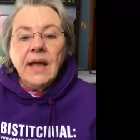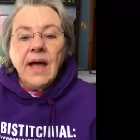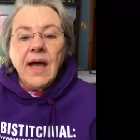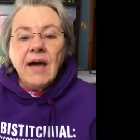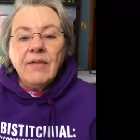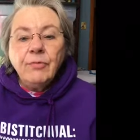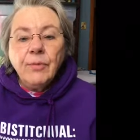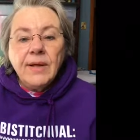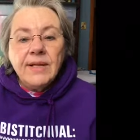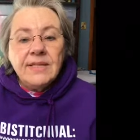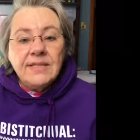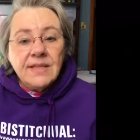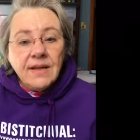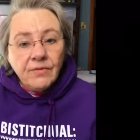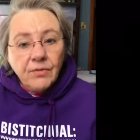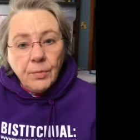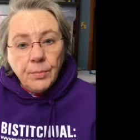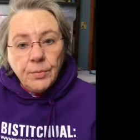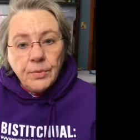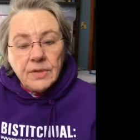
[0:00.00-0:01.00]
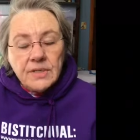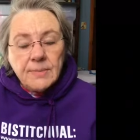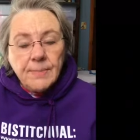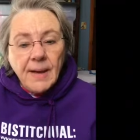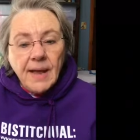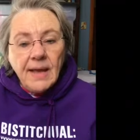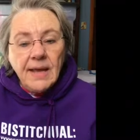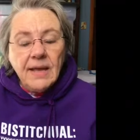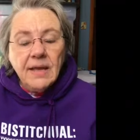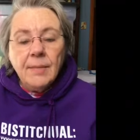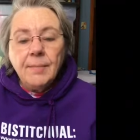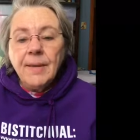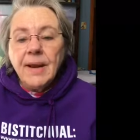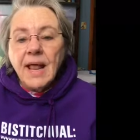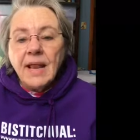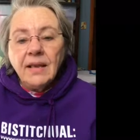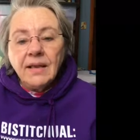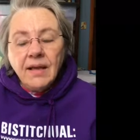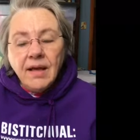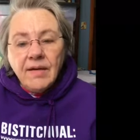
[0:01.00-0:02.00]
I've read several books by him and
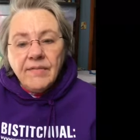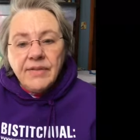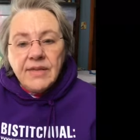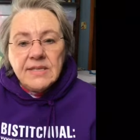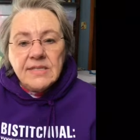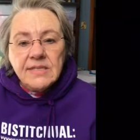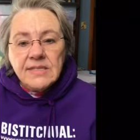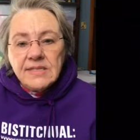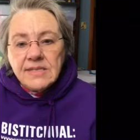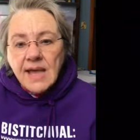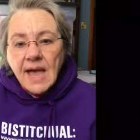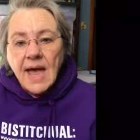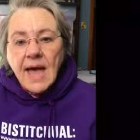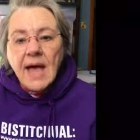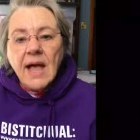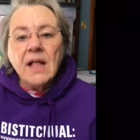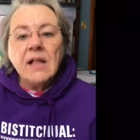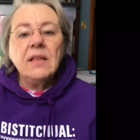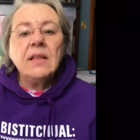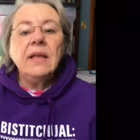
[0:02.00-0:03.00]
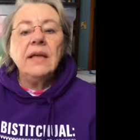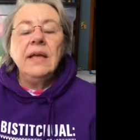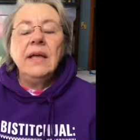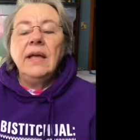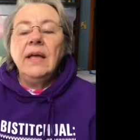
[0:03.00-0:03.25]
I love his style